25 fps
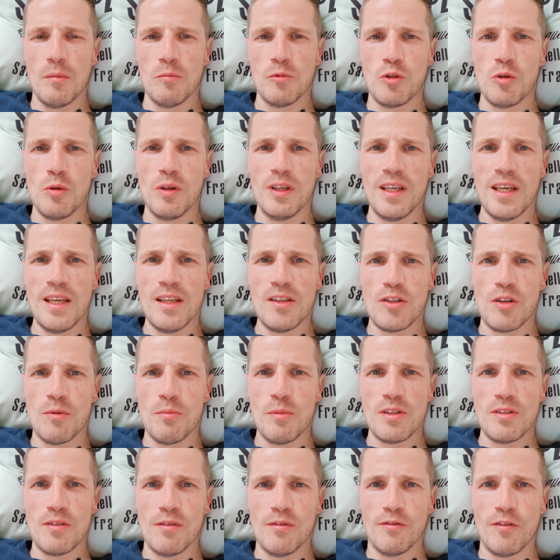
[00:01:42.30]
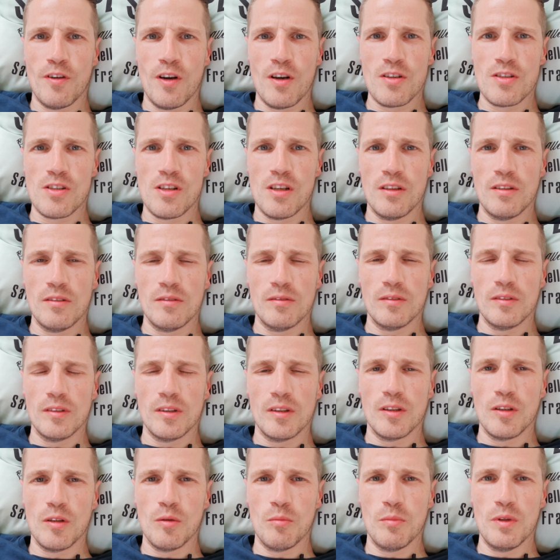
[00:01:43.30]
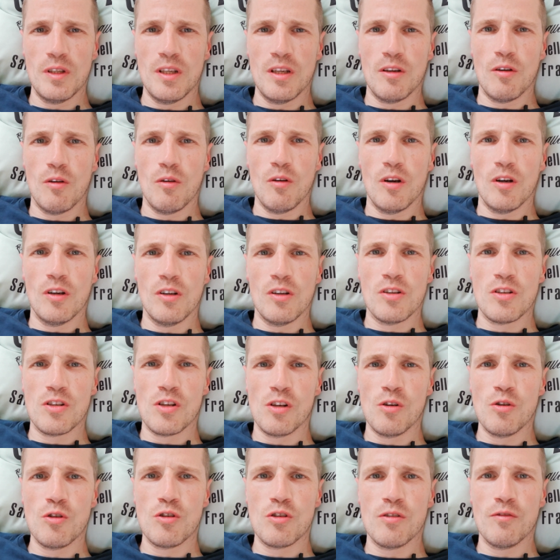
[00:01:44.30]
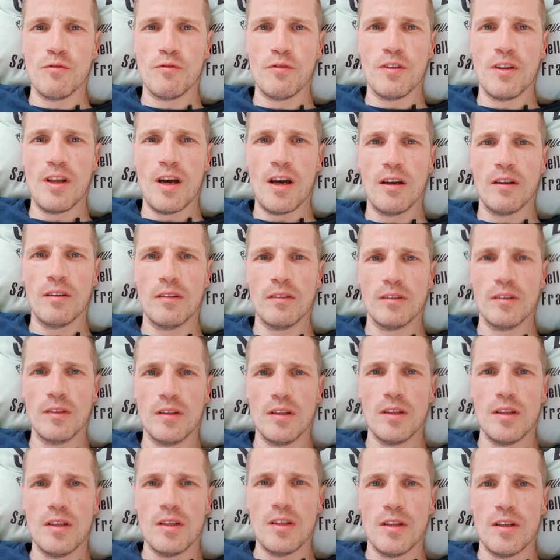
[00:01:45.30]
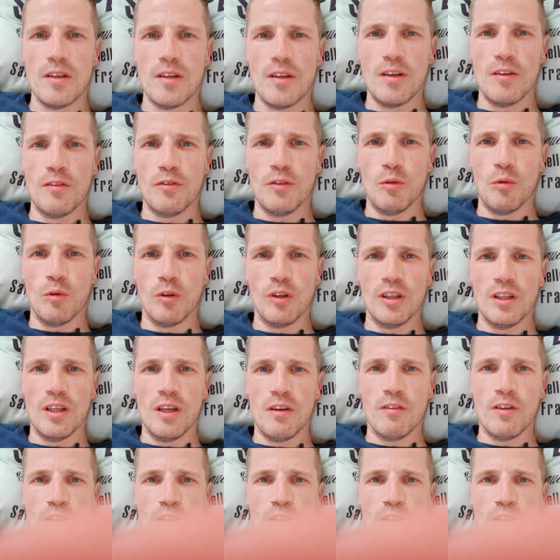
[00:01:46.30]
Doing intermittent fasting can be a solution for that. If you want to give